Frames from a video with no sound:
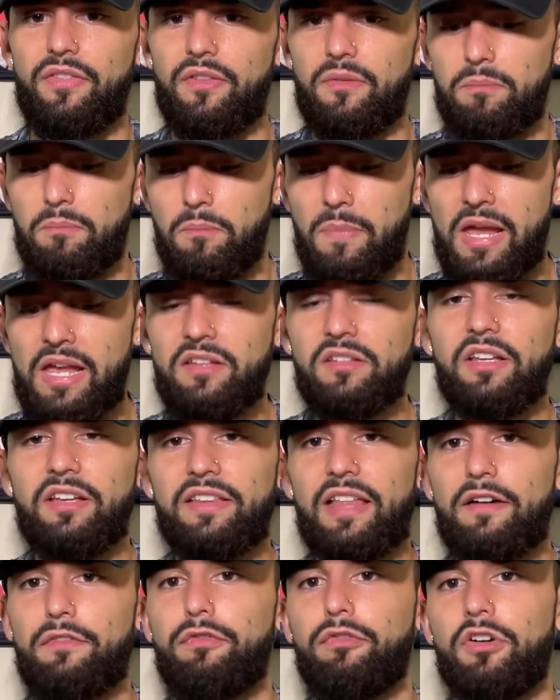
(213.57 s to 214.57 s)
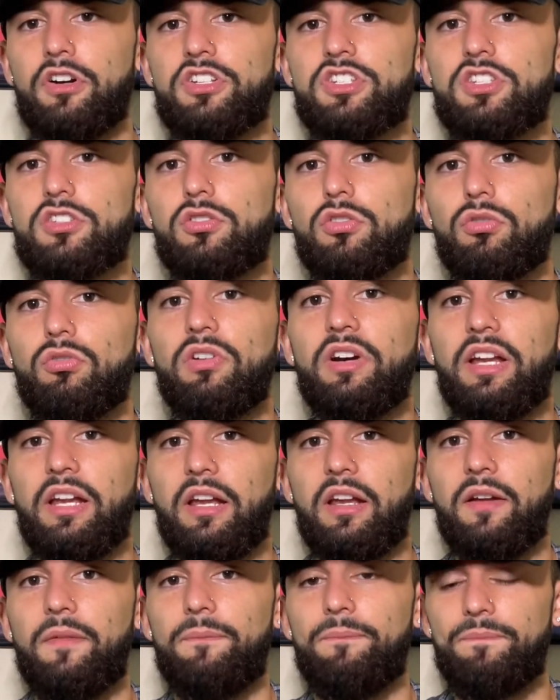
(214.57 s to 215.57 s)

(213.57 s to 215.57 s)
mainly that first 3